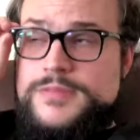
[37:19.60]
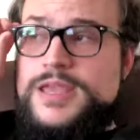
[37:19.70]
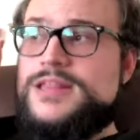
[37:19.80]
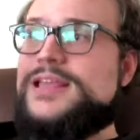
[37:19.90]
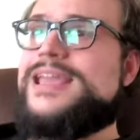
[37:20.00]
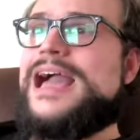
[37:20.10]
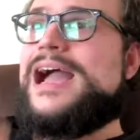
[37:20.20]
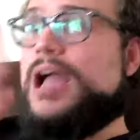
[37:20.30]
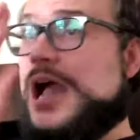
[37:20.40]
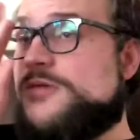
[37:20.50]
And like
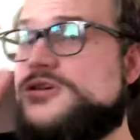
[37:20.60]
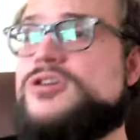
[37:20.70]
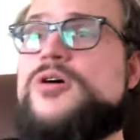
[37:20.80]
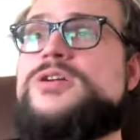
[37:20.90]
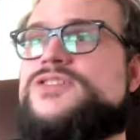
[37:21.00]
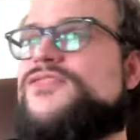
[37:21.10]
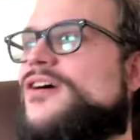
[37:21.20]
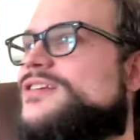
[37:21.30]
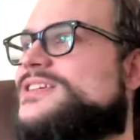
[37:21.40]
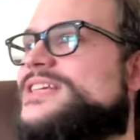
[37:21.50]
I, I would go as
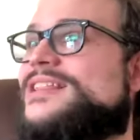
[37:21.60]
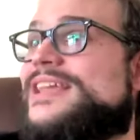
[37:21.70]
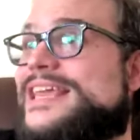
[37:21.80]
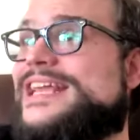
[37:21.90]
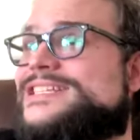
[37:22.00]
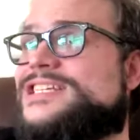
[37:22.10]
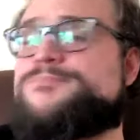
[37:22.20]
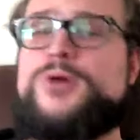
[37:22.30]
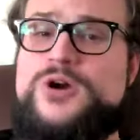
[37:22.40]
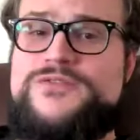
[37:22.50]
far to say like he's as
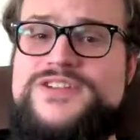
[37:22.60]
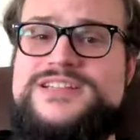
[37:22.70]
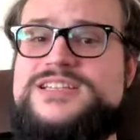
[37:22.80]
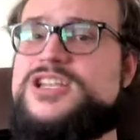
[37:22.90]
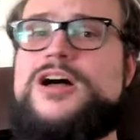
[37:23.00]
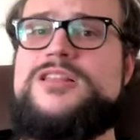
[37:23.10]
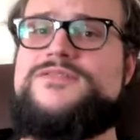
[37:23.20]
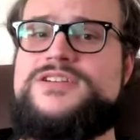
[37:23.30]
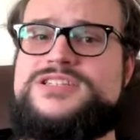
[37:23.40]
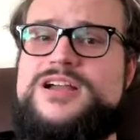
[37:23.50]
perfect as all
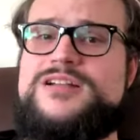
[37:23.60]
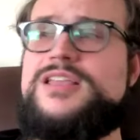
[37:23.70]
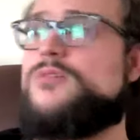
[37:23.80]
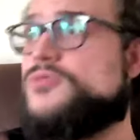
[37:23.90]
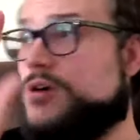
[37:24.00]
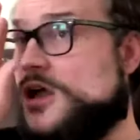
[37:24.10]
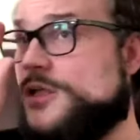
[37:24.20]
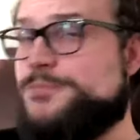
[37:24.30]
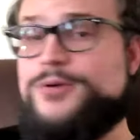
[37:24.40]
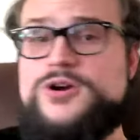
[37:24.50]
of us are. Like we're
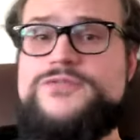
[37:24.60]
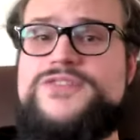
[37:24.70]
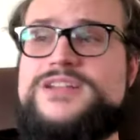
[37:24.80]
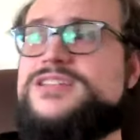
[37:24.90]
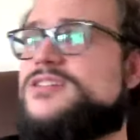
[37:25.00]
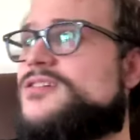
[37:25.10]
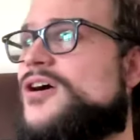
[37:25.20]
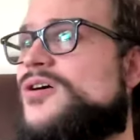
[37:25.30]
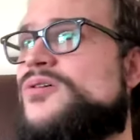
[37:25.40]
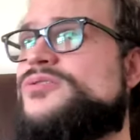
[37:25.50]
all perfect in our
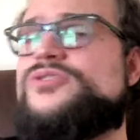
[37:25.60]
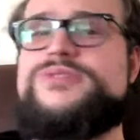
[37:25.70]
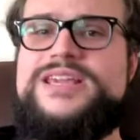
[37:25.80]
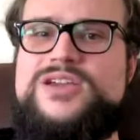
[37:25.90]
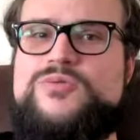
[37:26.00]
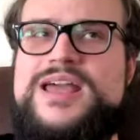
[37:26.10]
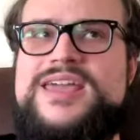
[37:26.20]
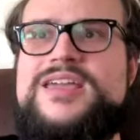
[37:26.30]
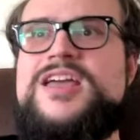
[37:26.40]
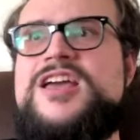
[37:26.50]
own unique
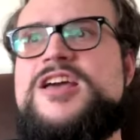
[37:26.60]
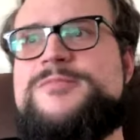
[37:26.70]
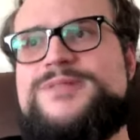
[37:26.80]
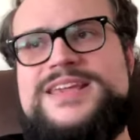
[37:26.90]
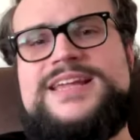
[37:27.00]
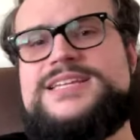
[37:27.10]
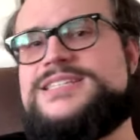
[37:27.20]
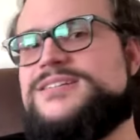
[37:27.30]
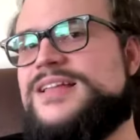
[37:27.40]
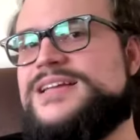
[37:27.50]
way. But he
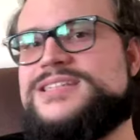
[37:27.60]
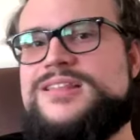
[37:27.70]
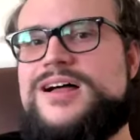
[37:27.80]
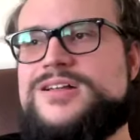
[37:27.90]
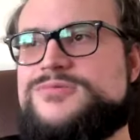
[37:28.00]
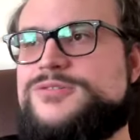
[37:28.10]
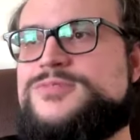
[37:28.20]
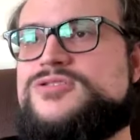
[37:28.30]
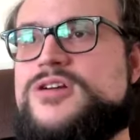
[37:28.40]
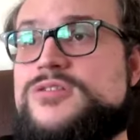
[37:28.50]
still has a lot of room
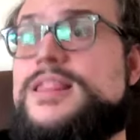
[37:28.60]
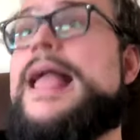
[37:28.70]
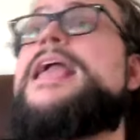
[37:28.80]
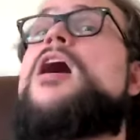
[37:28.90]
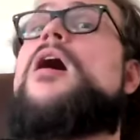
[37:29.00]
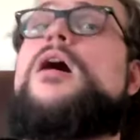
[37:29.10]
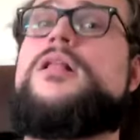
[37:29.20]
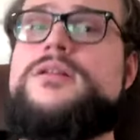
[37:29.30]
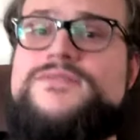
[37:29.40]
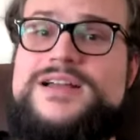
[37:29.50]
to grow, like
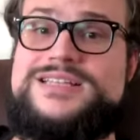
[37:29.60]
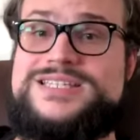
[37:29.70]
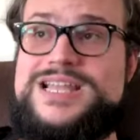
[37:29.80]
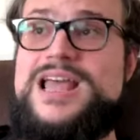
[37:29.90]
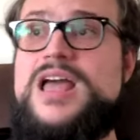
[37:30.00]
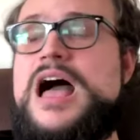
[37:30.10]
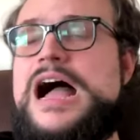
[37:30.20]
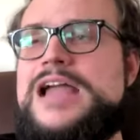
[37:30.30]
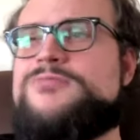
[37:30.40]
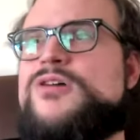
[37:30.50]
all of us.
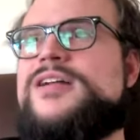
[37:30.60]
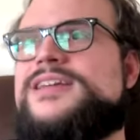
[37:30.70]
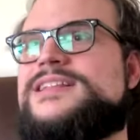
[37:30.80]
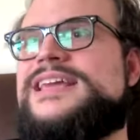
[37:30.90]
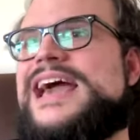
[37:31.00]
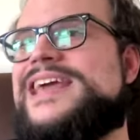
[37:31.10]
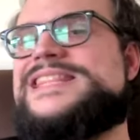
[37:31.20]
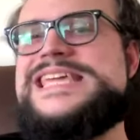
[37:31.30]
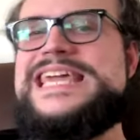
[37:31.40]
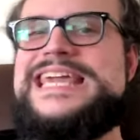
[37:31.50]
Ironically, I
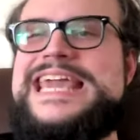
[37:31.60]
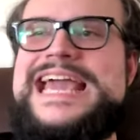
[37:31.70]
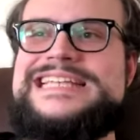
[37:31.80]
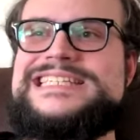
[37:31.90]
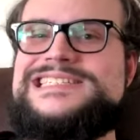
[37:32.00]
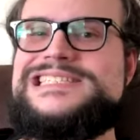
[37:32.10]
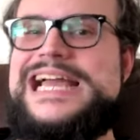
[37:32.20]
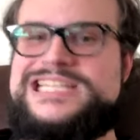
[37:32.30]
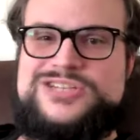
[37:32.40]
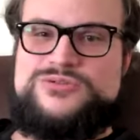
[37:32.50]
think he has
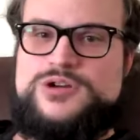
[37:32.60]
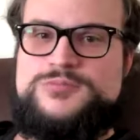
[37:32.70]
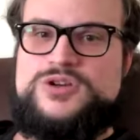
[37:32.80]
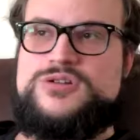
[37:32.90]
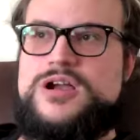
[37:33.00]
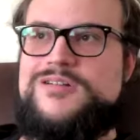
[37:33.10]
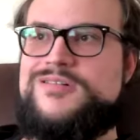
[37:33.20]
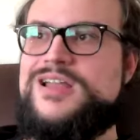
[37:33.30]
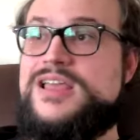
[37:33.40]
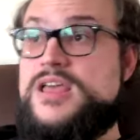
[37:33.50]
less room to
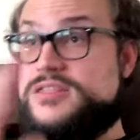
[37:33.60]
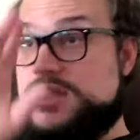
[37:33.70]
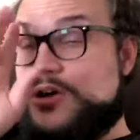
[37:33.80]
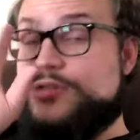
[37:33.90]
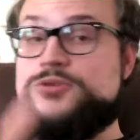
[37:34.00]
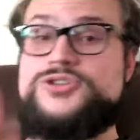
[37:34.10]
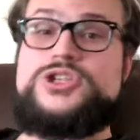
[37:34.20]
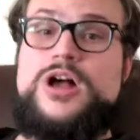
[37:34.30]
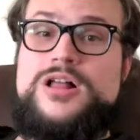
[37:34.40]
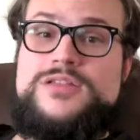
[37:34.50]
grow than almost
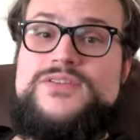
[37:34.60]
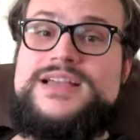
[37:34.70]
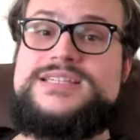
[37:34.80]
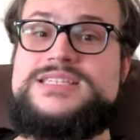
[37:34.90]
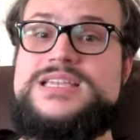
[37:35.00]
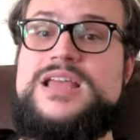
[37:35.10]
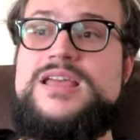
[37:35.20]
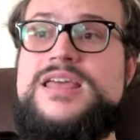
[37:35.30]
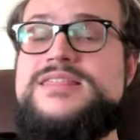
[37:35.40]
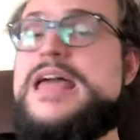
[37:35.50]
all of us.
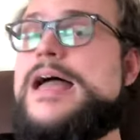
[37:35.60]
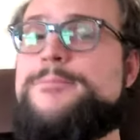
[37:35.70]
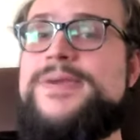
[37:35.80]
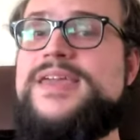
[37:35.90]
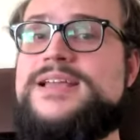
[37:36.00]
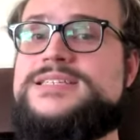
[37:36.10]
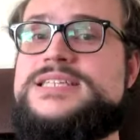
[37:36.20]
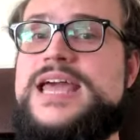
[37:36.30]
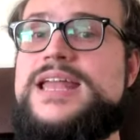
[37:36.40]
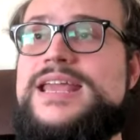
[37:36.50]
That being
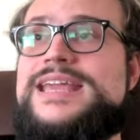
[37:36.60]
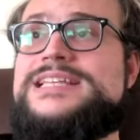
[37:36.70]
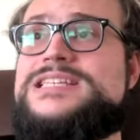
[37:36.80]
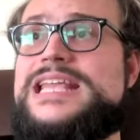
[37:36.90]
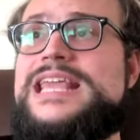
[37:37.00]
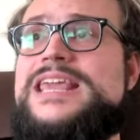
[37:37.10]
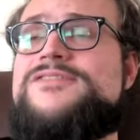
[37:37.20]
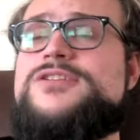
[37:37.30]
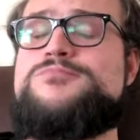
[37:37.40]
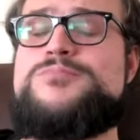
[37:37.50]
said, it's
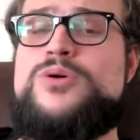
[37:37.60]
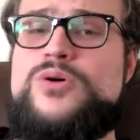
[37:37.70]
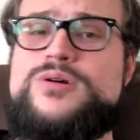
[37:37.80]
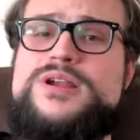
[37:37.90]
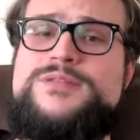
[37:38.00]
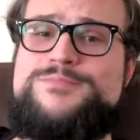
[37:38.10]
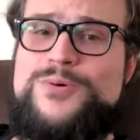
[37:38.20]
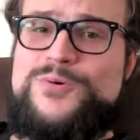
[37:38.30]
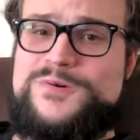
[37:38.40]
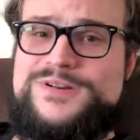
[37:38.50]
even more
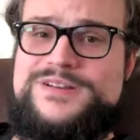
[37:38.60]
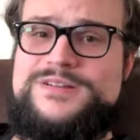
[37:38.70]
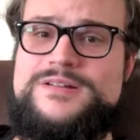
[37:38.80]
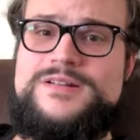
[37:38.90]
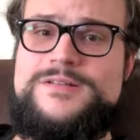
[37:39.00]
important